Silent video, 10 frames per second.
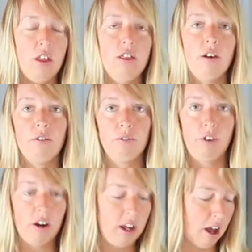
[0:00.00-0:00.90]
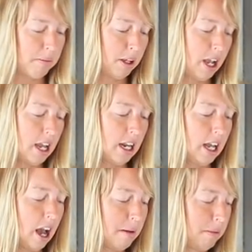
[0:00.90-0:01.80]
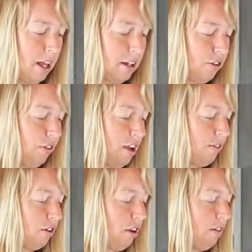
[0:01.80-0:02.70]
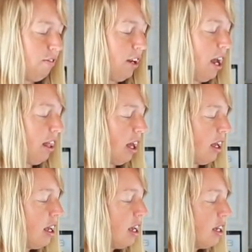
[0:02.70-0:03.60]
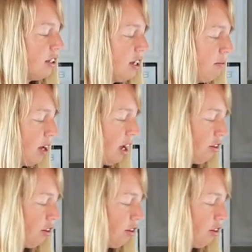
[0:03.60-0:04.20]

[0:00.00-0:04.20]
The very complicated, complex flavors of vanilla seem to